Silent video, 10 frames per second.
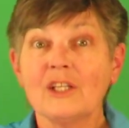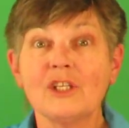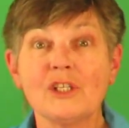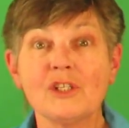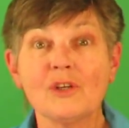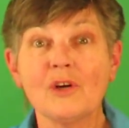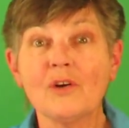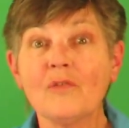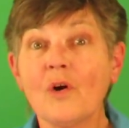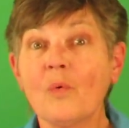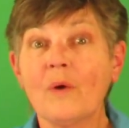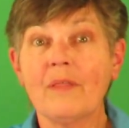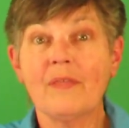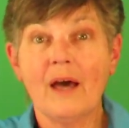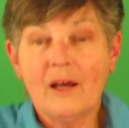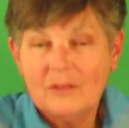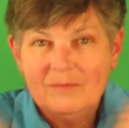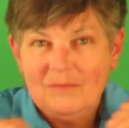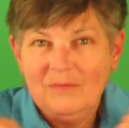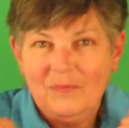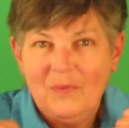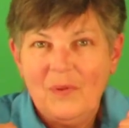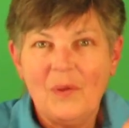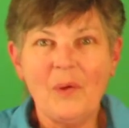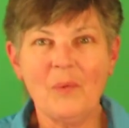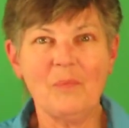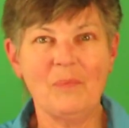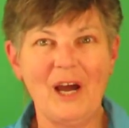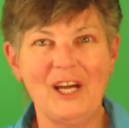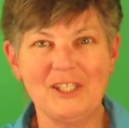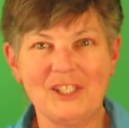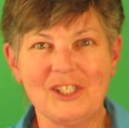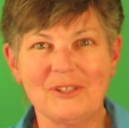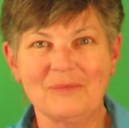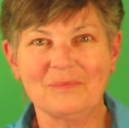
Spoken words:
to serve with the punch.